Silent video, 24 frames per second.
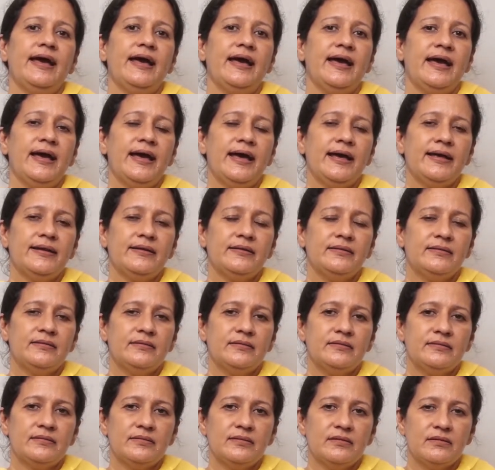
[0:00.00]

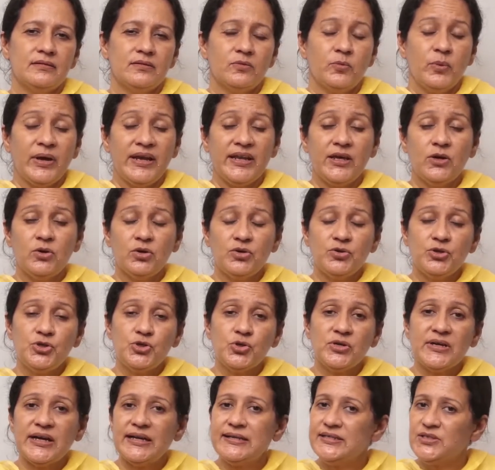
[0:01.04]
and very good
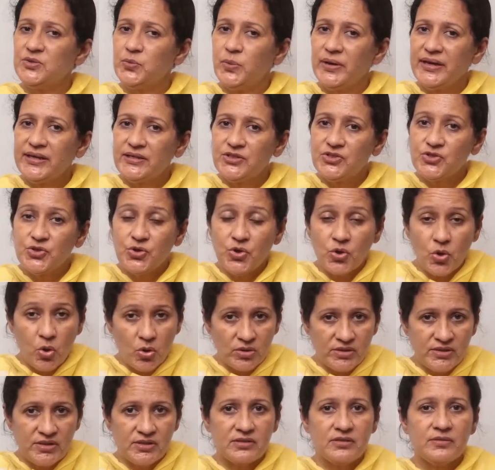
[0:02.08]
to cultivate
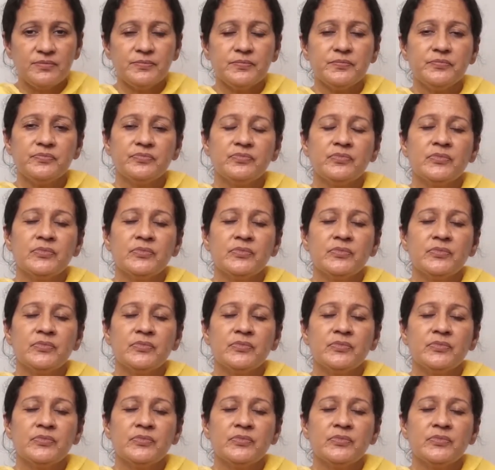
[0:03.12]
cotton,